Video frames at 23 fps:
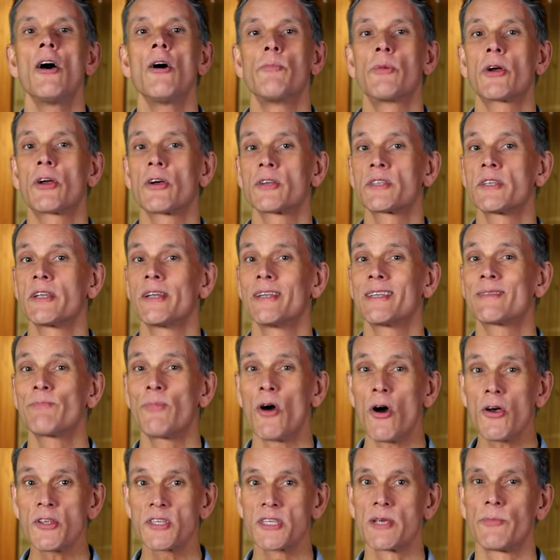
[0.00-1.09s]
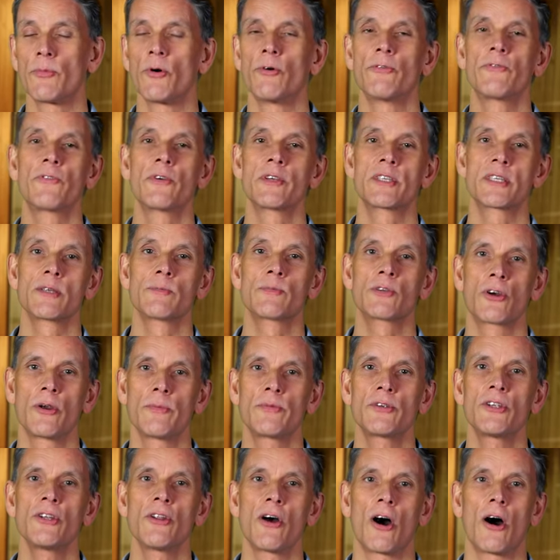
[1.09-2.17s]
because it is possible for
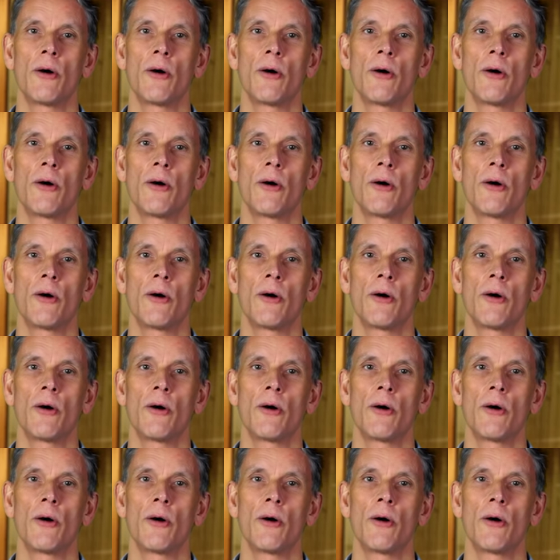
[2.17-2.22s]
subscription